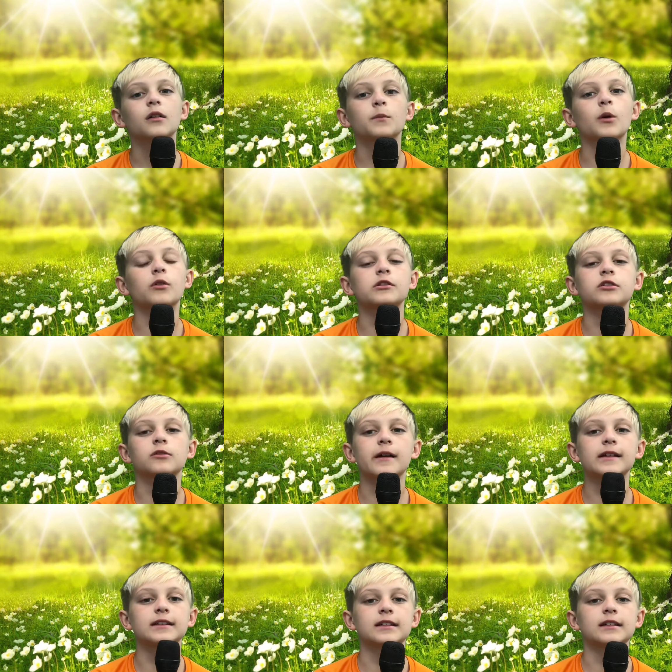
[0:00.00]
But with
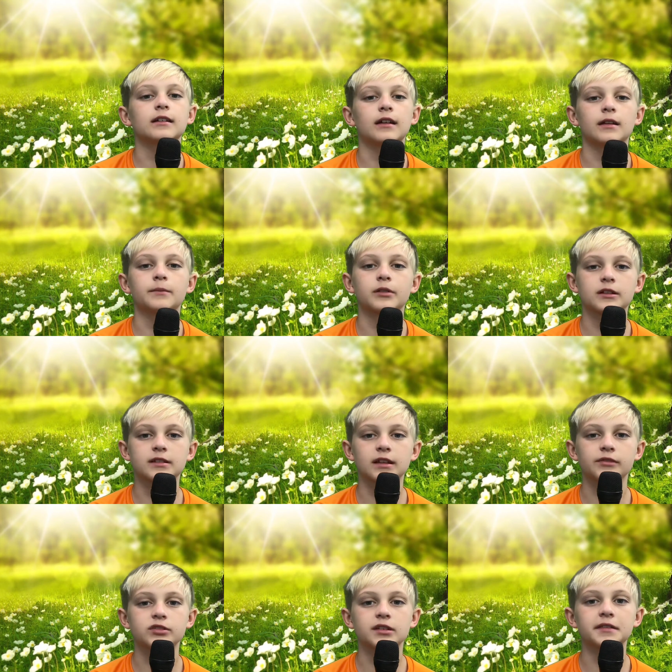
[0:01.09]
humidity and plenty of
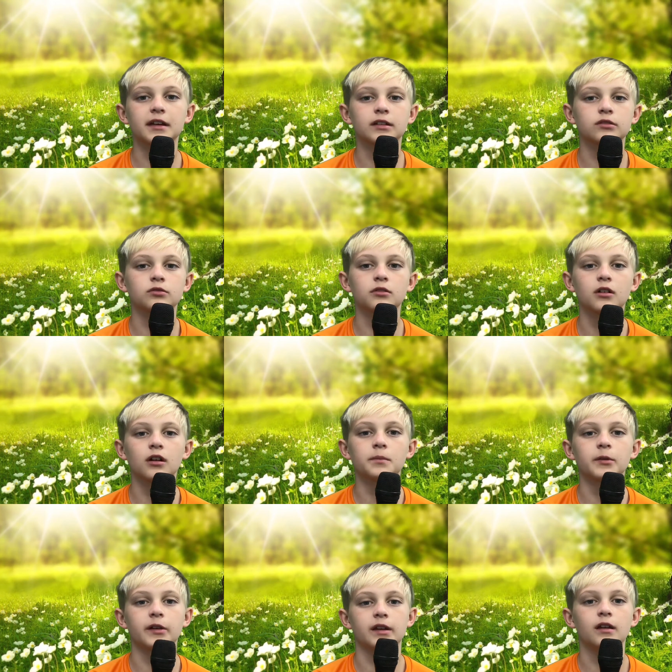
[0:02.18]
sunlight to
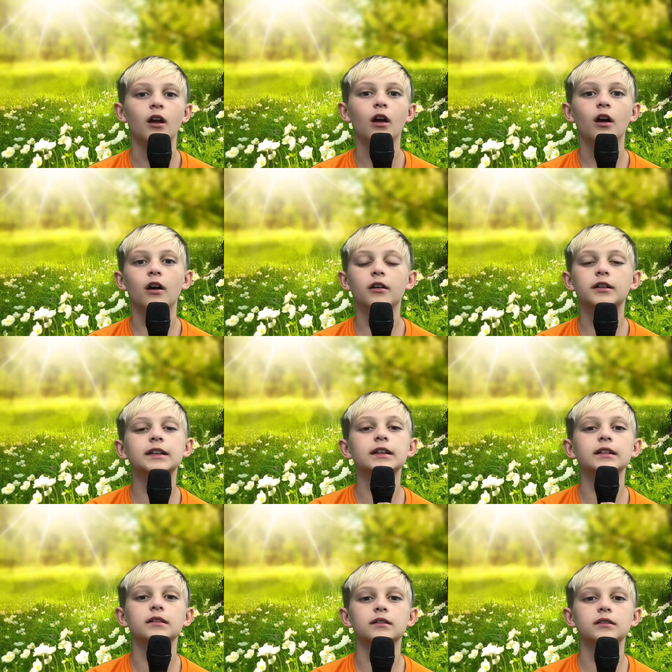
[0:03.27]
accompany our
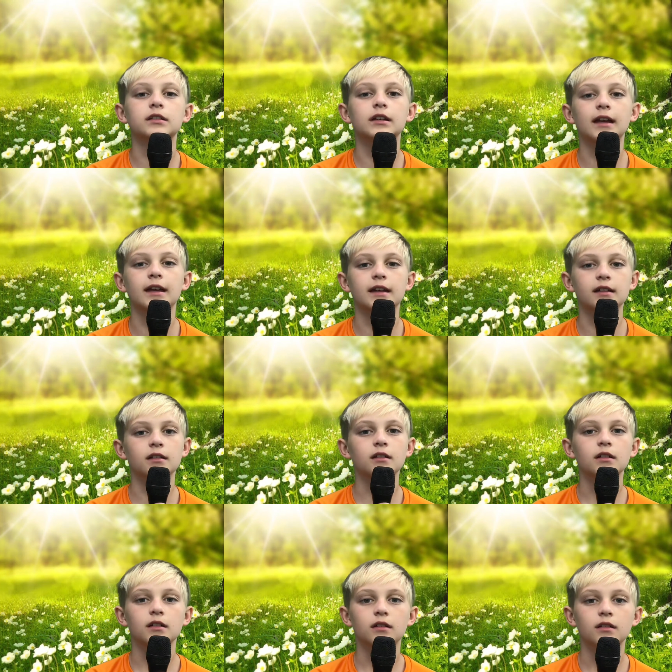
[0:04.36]
heat today,
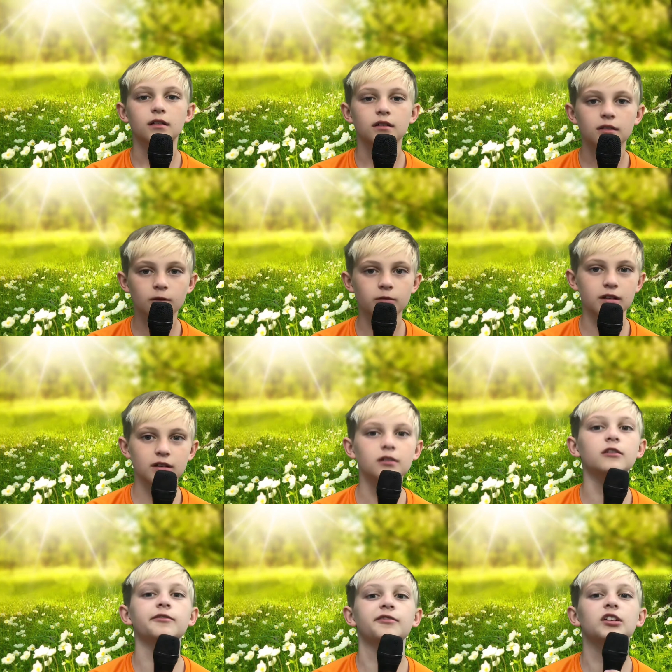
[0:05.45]
the
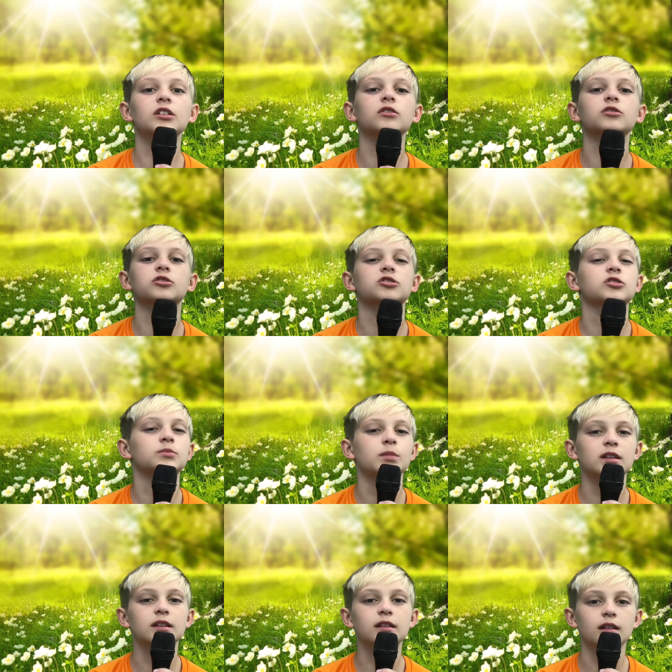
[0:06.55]
real feel should
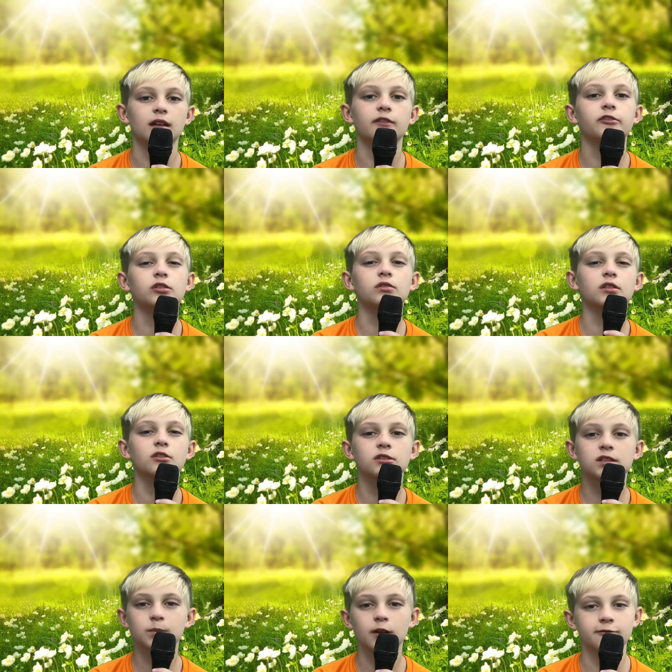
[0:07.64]
be a few degrees
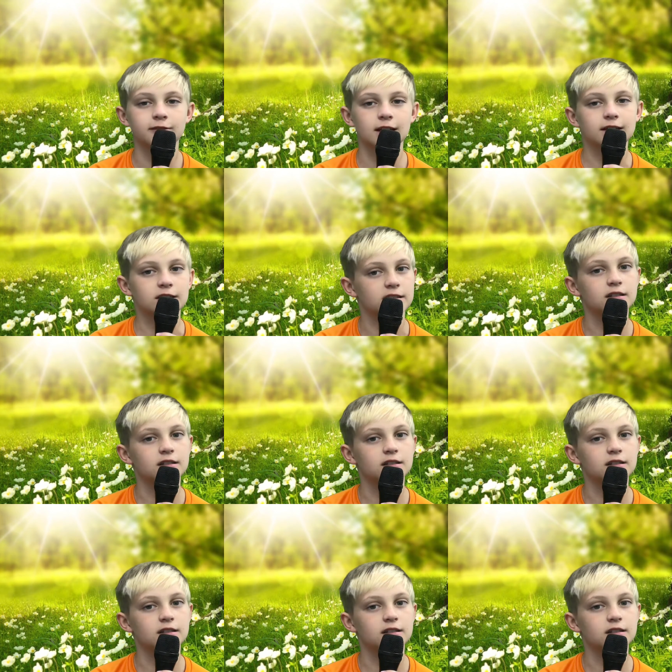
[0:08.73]
above 90.